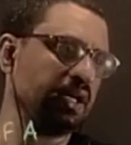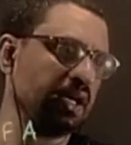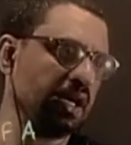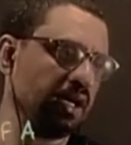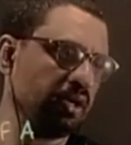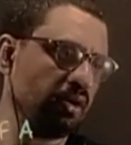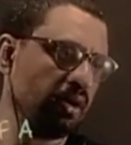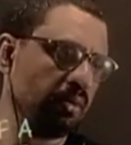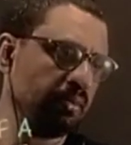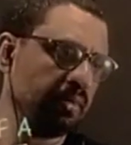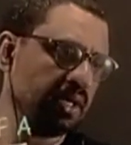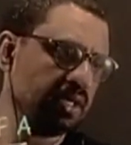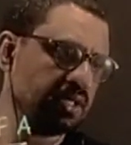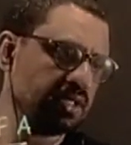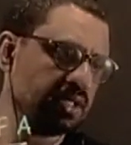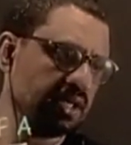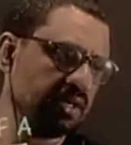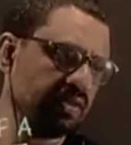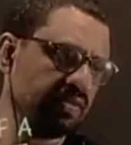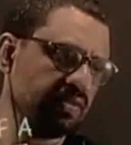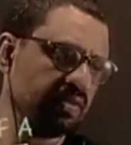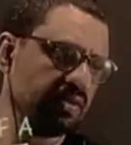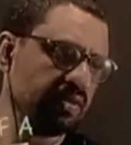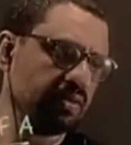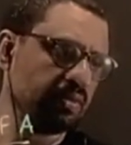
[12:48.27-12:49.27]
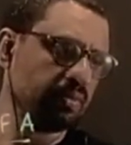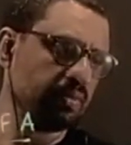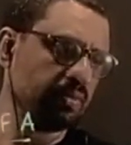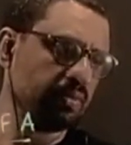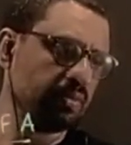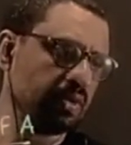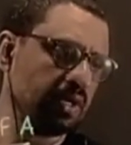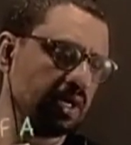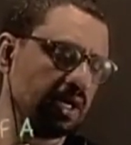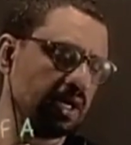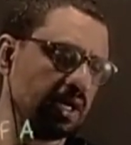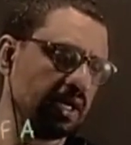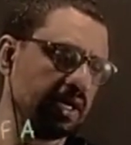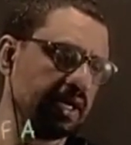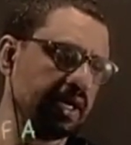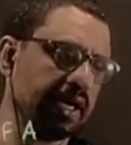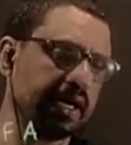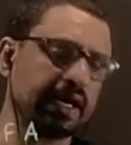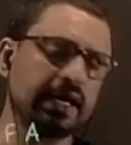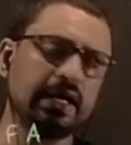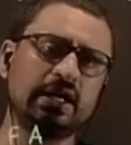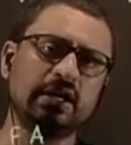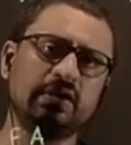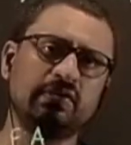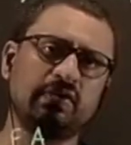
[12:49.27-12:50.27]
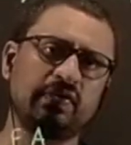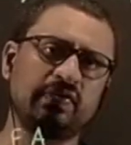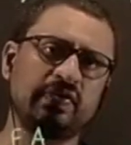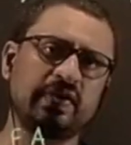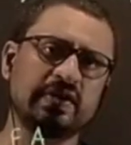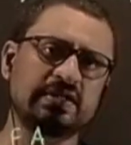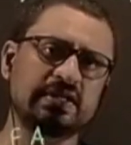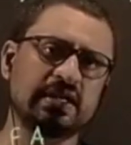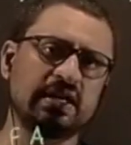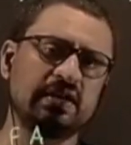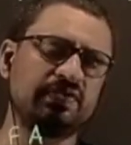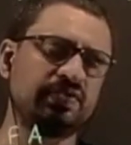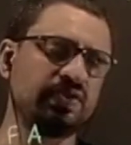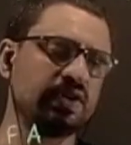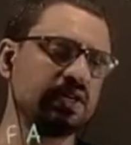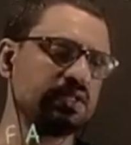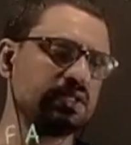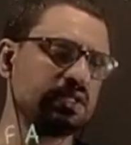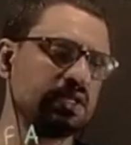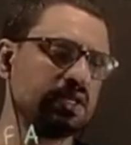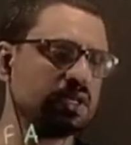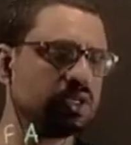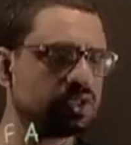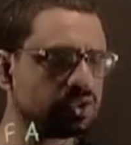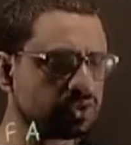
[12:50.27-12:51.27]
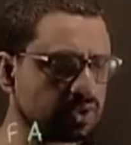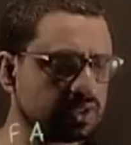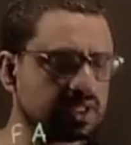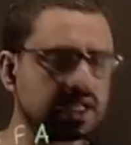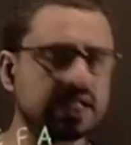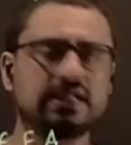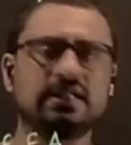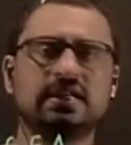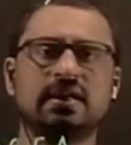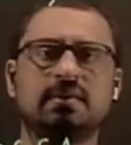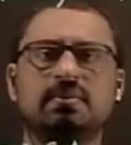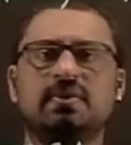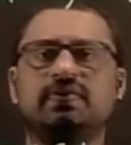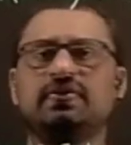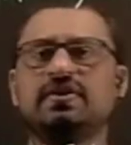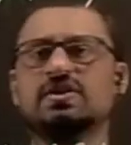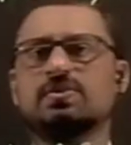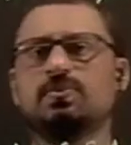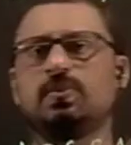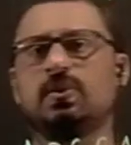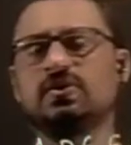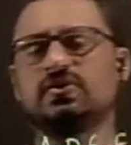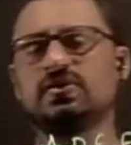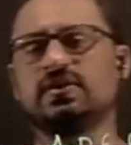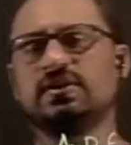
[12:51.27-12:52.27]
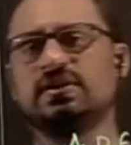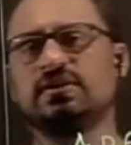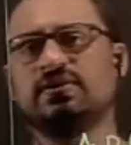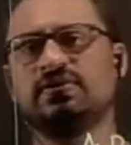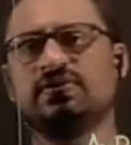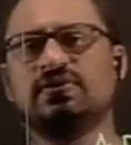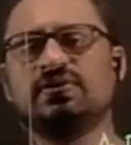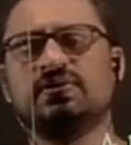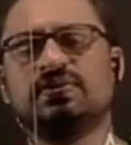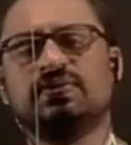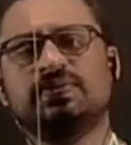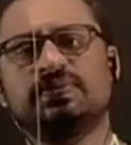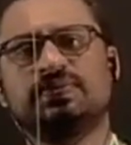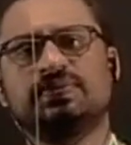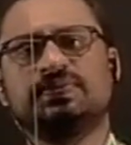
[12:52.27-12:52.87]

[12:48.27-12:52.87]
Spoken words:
Here you are meeting negative of the cell first, so that EMF is positive.